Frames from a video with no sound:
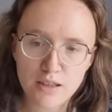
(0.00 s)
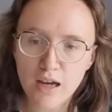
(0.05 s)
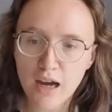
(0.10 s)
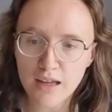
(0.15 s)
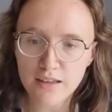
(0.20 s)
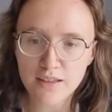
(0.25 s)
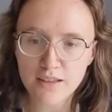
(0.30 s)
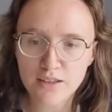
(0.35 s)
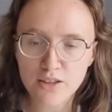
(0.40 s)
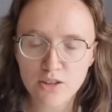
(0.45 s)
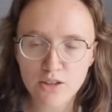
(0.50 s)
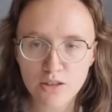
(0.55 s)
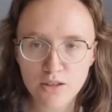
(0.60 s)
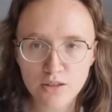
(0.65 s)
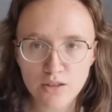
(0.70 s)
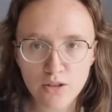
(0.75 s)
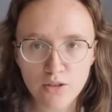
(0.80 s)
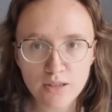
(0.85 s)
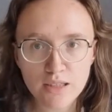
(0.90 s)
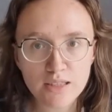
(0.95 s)
I think
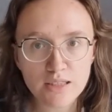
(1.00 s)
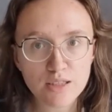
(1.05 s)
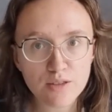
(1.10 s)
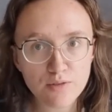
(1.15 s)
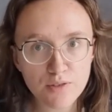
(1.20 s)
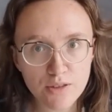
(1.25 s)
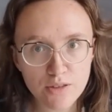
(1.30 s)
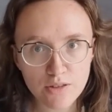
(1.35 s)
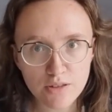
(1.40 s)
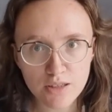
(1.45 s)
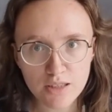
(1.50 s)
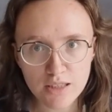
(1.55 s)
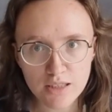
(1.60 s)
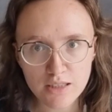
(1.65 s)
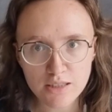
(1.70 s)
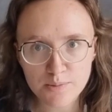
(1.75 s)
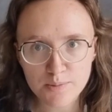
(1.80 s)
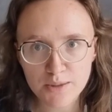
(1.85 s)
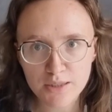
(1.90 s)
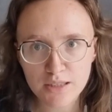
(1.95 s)
the only difficult
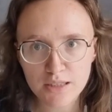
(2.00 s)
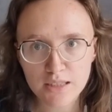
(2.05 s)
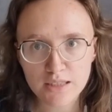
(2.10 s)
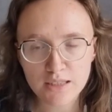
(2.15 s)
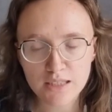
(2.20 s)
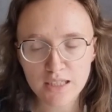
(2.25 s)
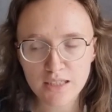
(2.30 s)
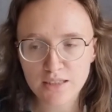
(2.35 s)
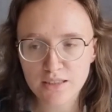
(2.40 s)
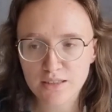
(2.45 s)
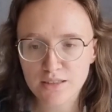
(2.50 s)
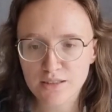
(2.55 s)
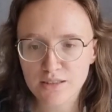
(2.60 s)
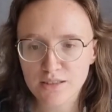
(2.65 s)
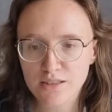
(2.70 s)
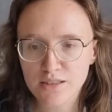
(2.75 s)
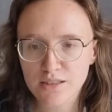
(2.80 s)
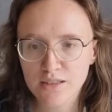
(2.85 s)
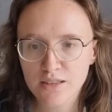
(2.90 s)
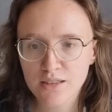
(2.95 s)
thing has been the
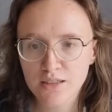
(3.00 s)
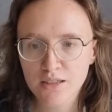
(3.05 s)
attendance,